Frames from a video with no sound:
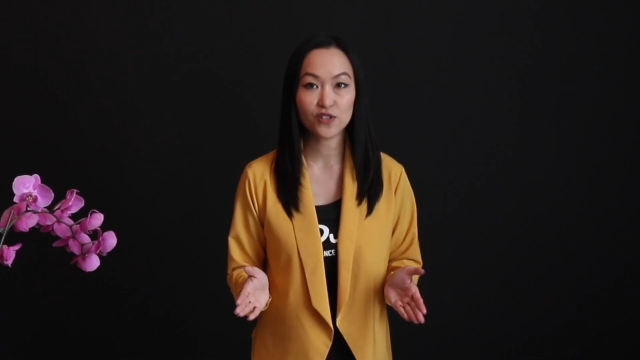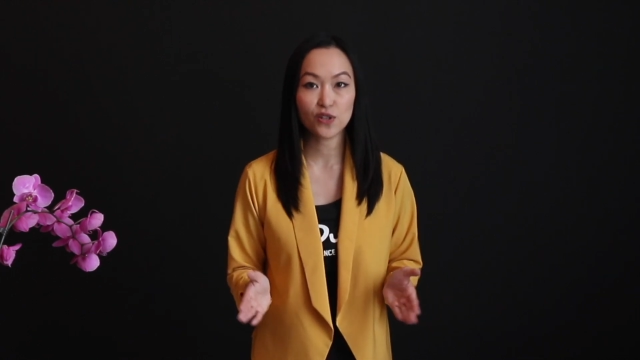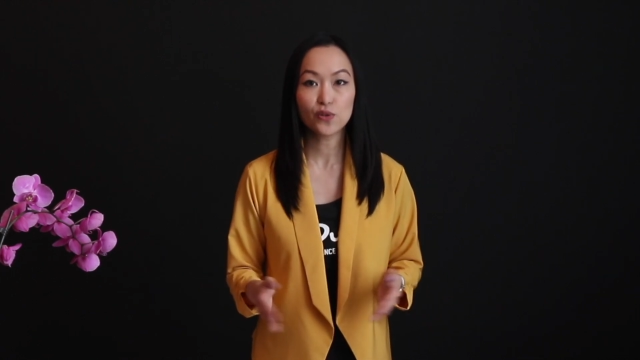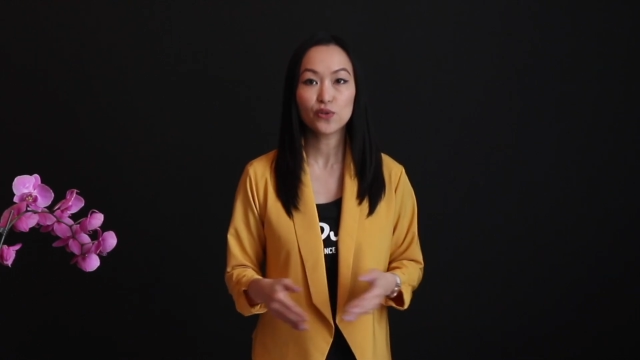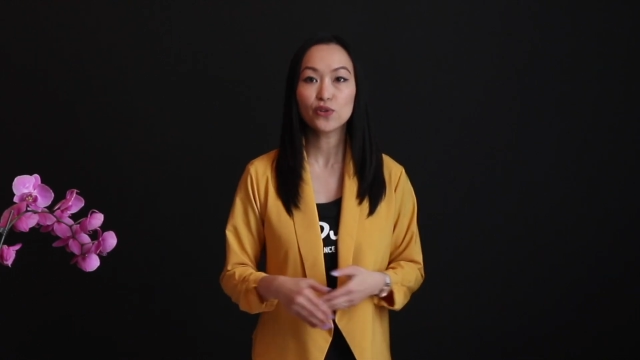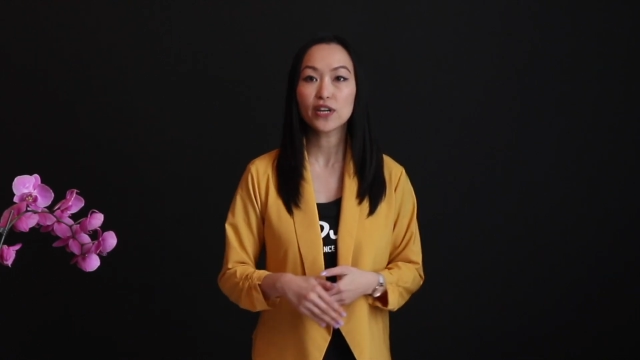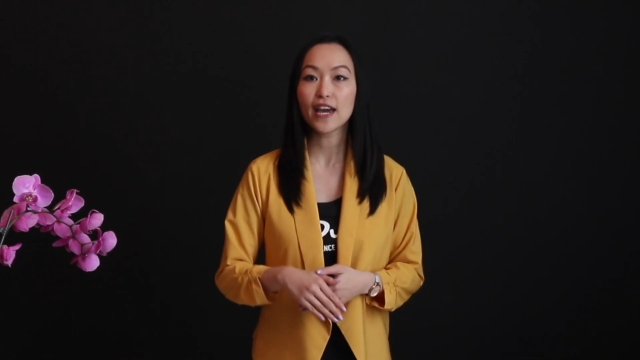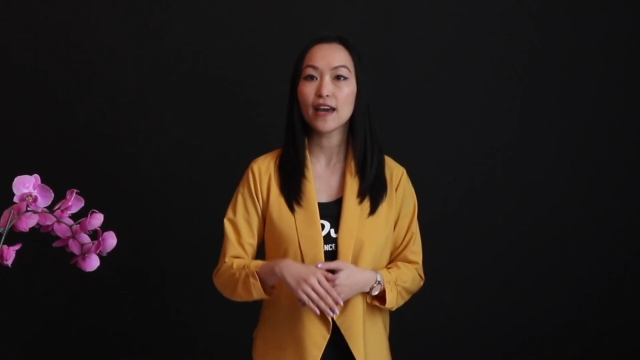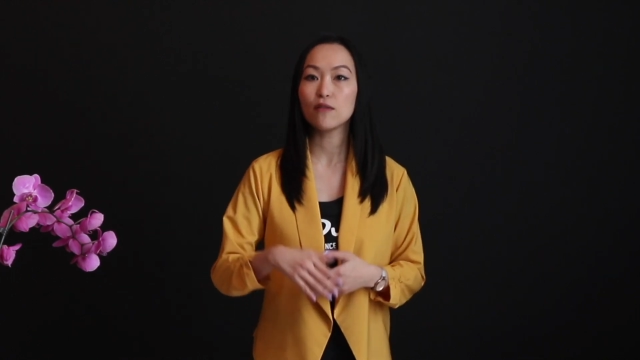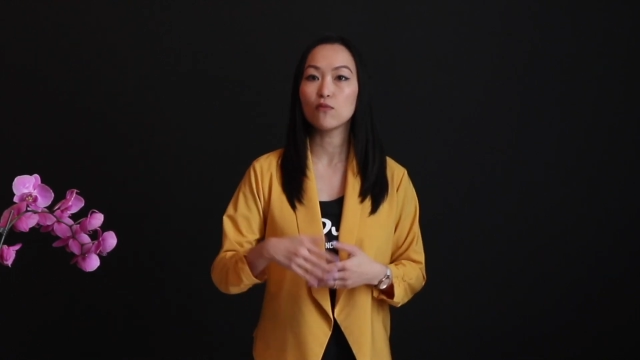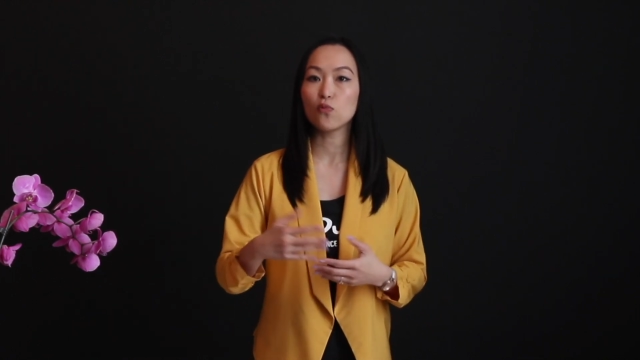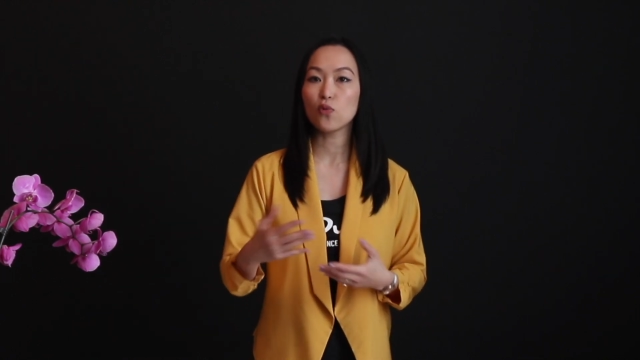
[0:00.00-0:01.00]
so you
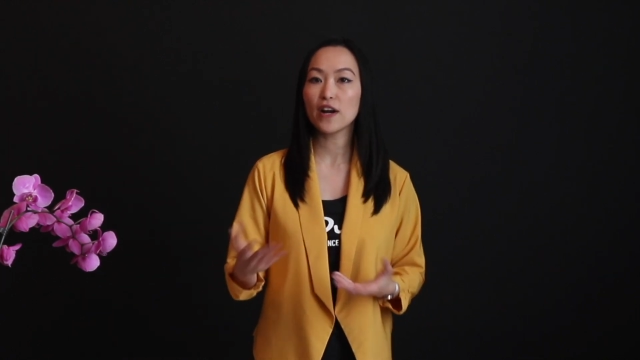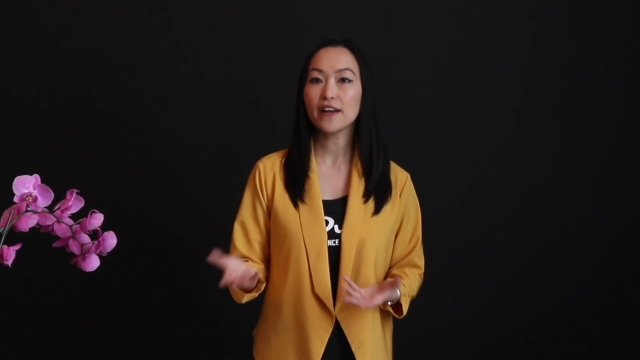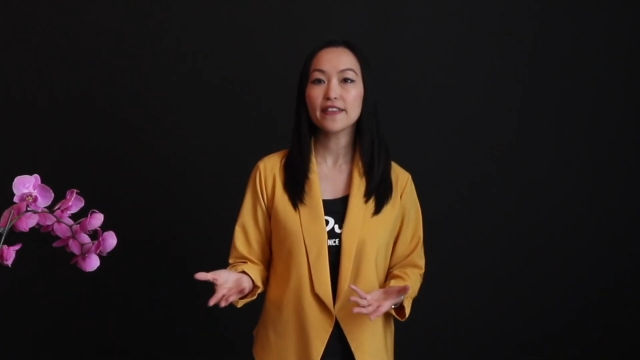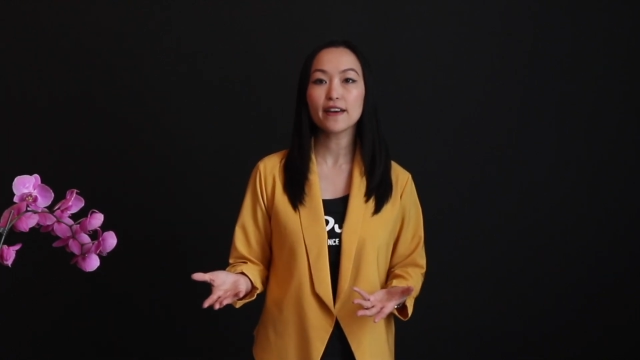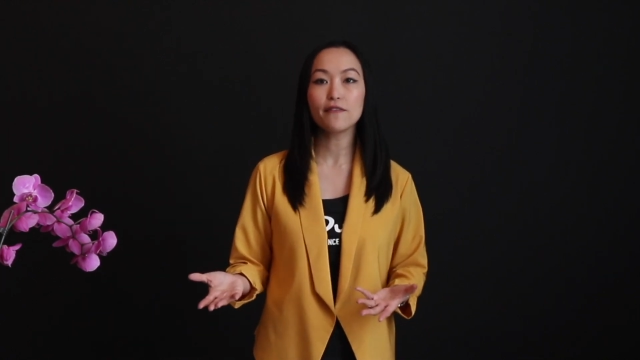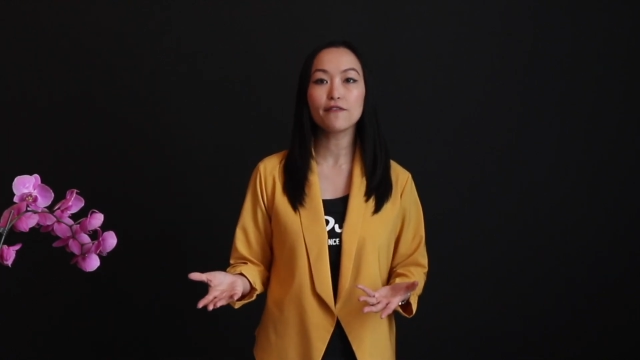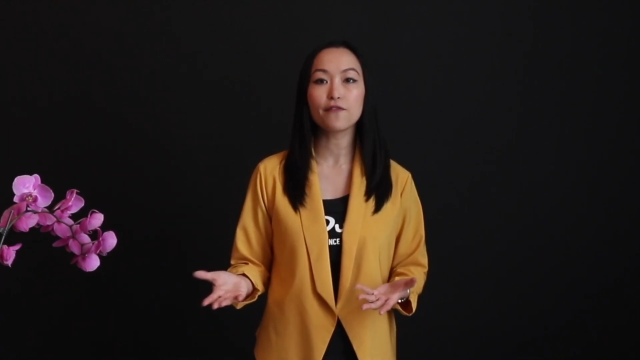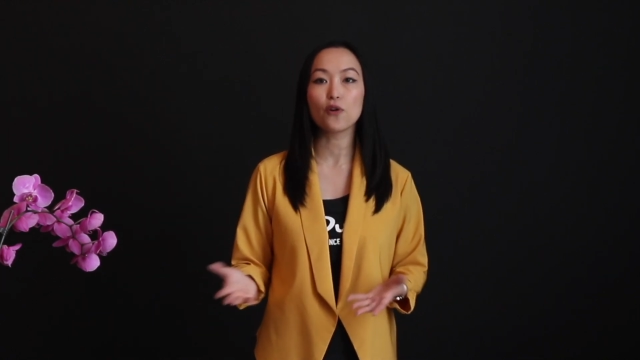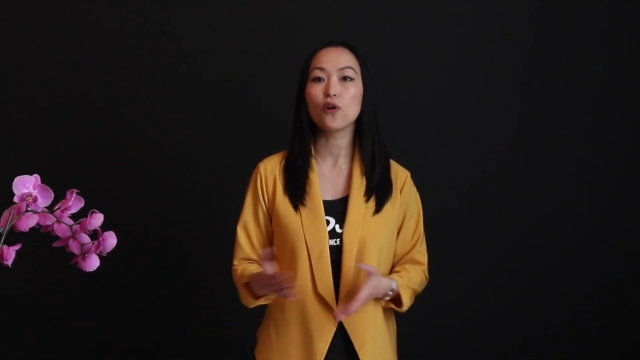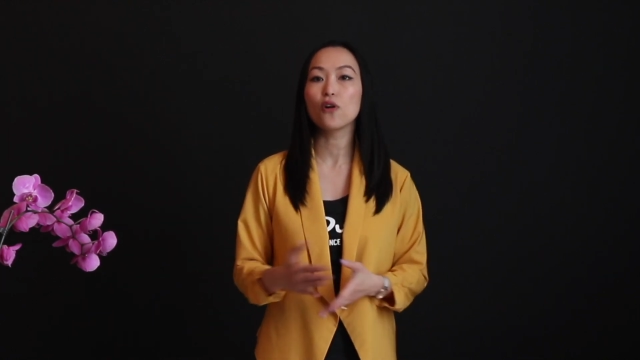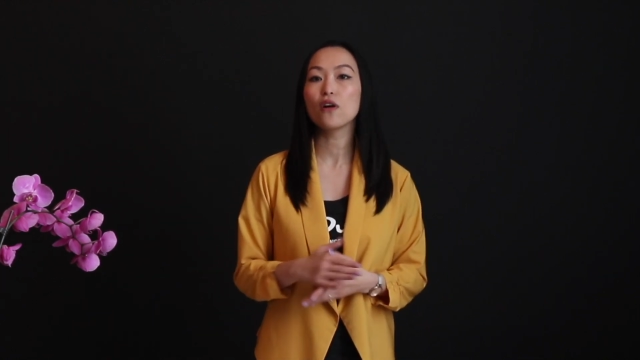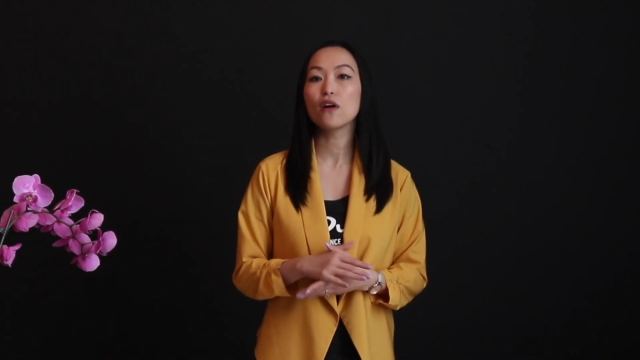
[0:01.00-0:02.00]
can wear them
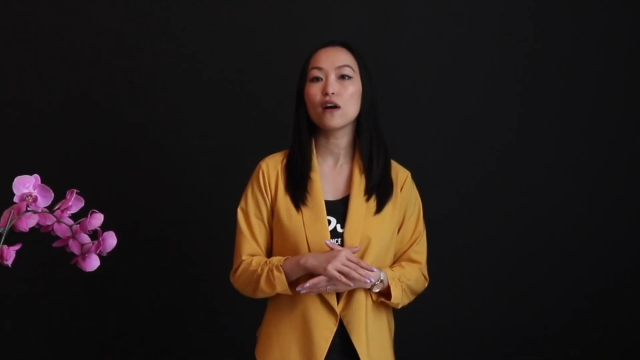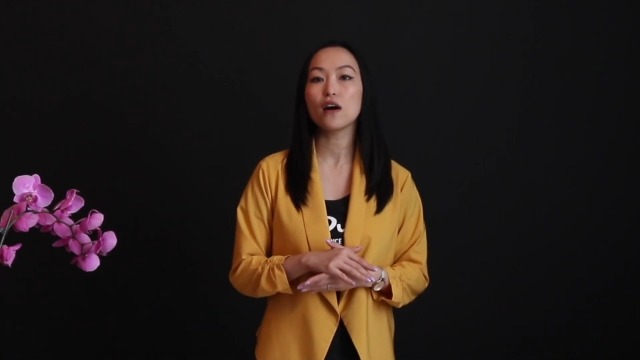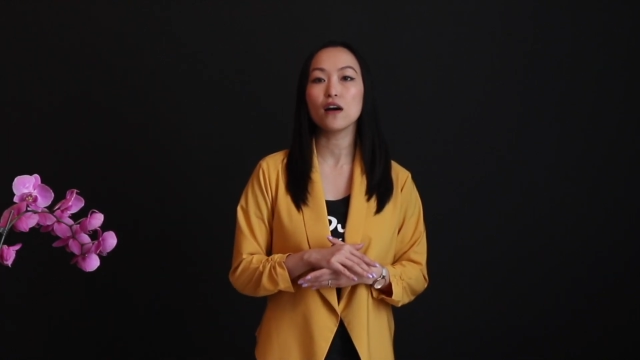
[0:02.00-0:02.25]
for